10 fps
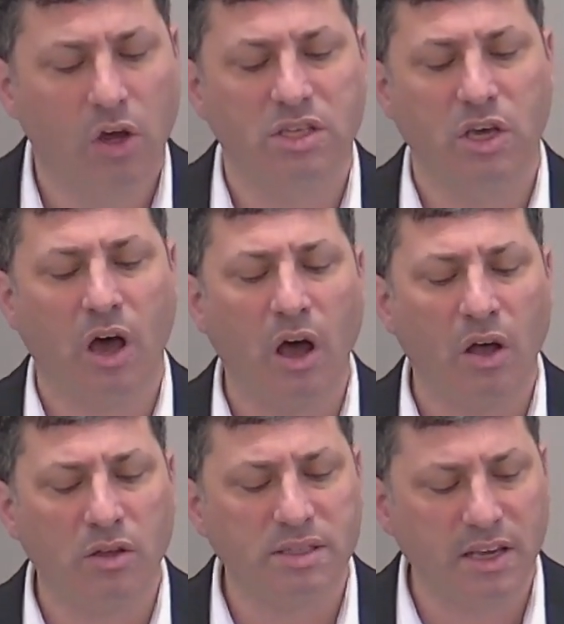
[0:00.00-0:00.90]
because he
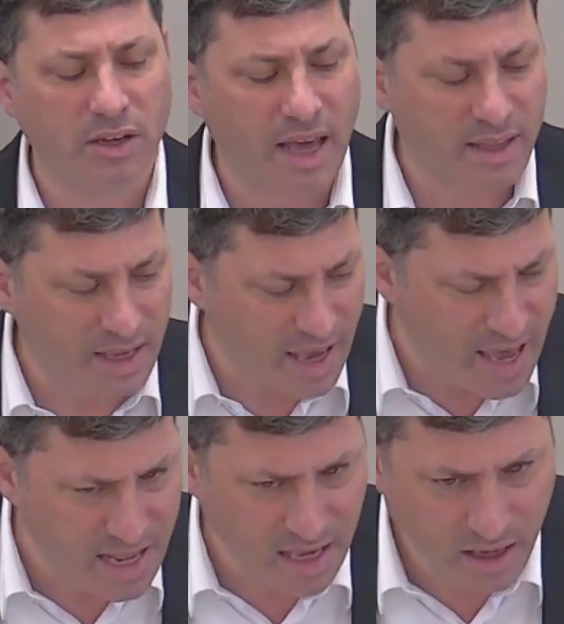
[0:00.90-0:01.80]
holds that you're allowed to take
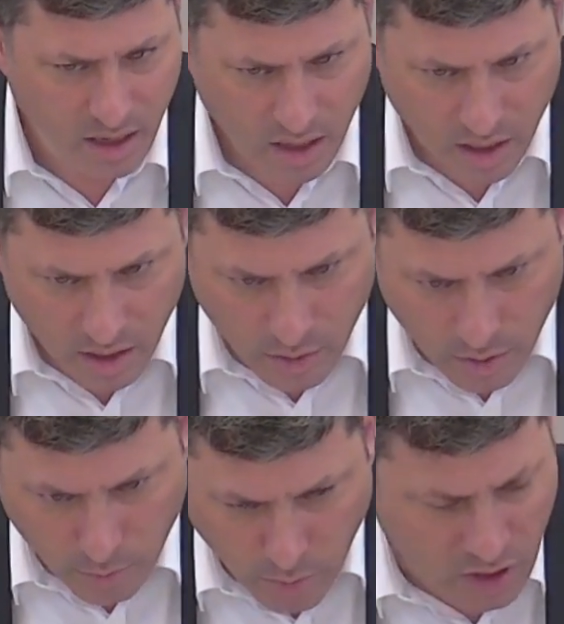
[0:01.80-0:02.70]
any
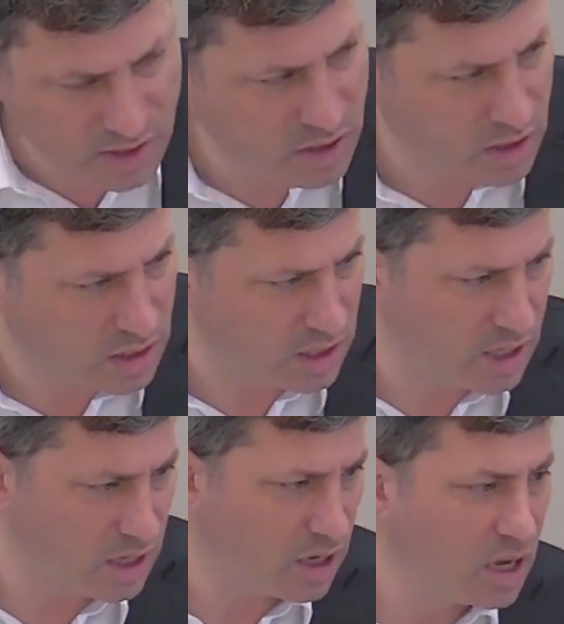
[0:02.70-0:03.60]
Muktzah
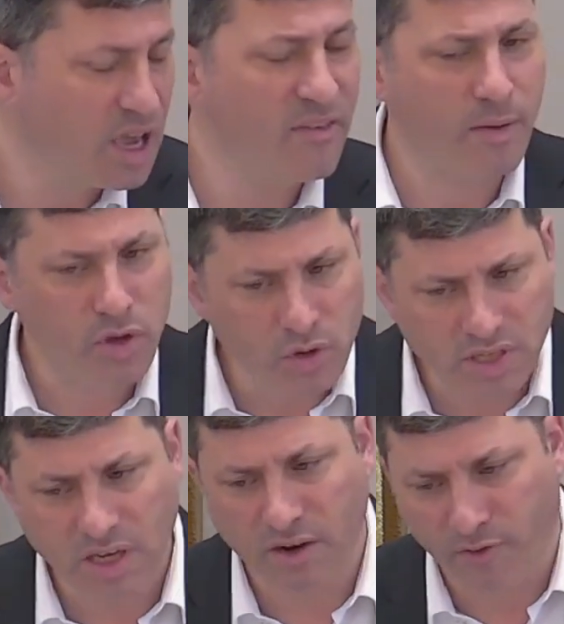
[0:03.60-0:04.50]
Kli. If I'm
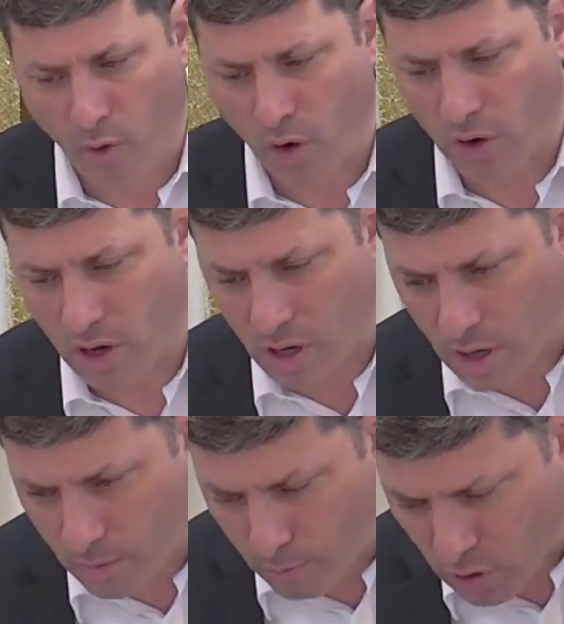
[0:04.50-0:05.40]
using it for
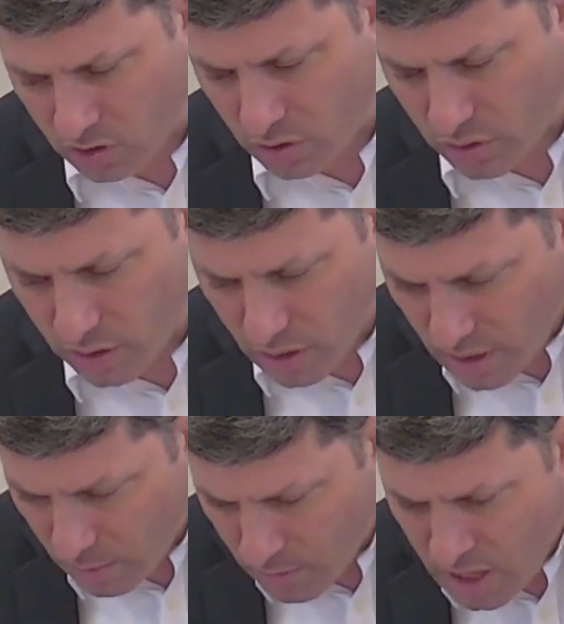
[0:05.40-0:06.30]
a Mutar
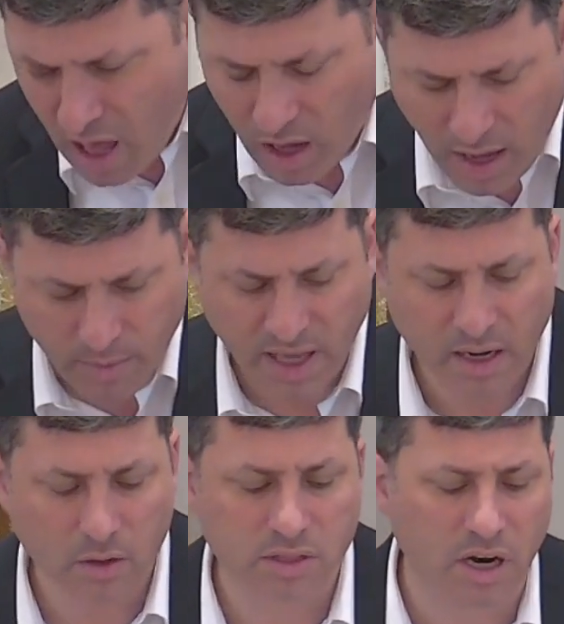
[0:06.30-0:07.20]
Melacha, I'm allowed to
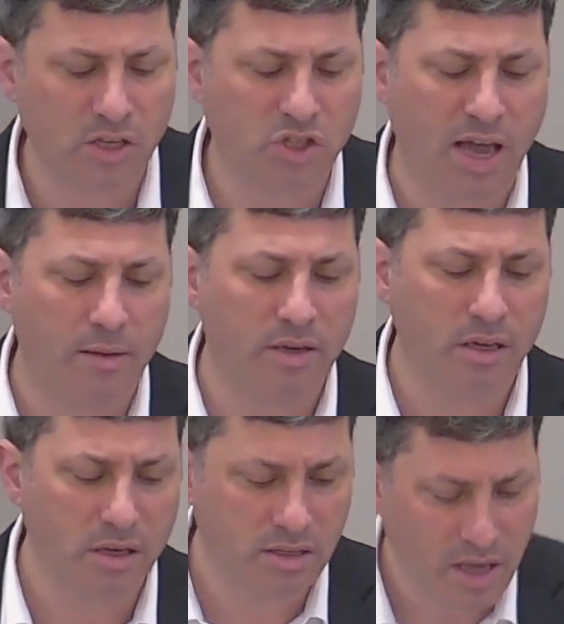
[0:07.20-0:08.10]
use it on
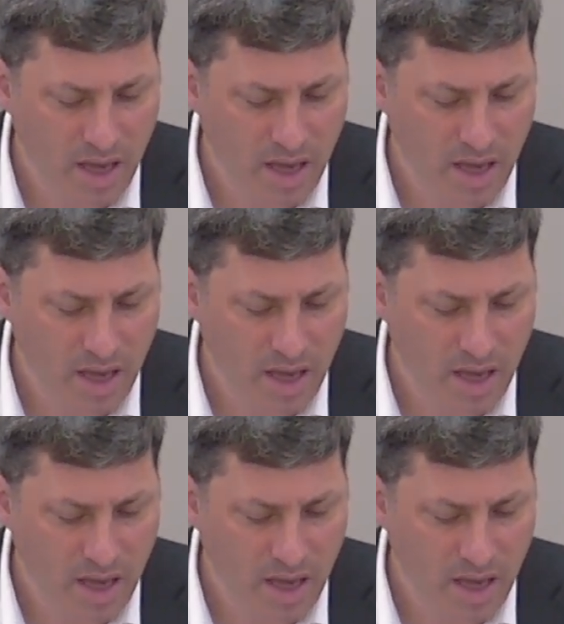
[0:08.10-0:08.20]
Shabbos.